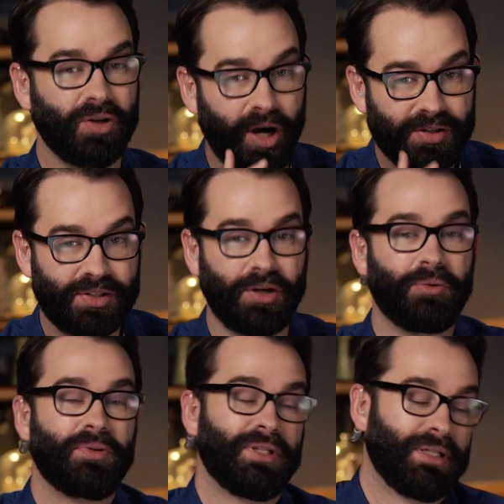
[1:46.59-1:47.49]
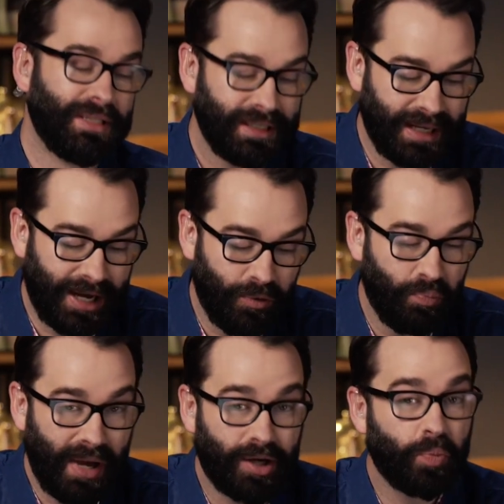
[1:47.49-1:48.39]
Also, uh,
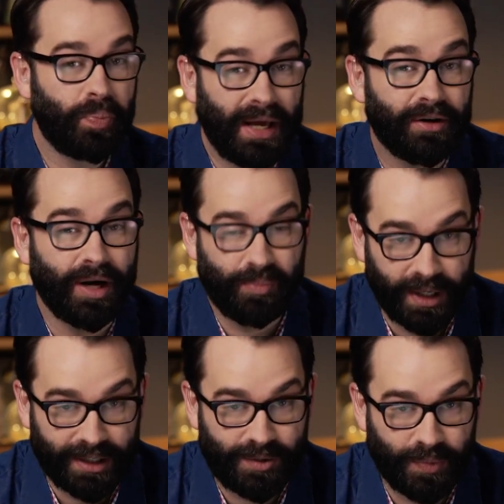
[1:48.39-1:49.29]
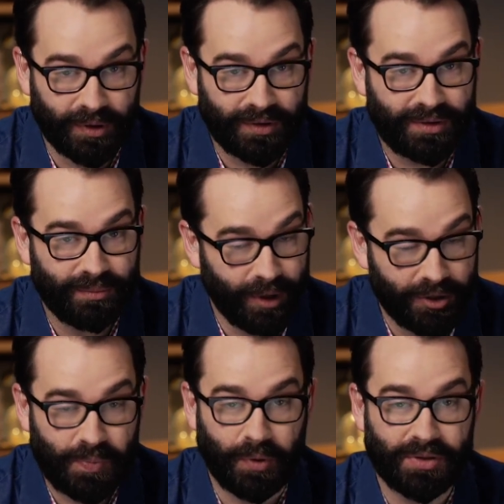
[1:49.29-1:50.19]
men are better at playing sports,
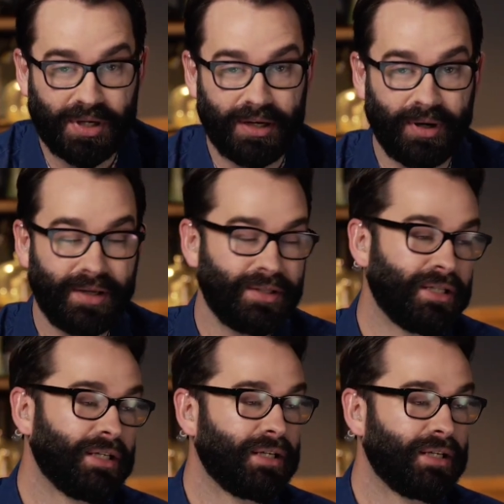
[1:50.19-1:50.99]
most sports anyway.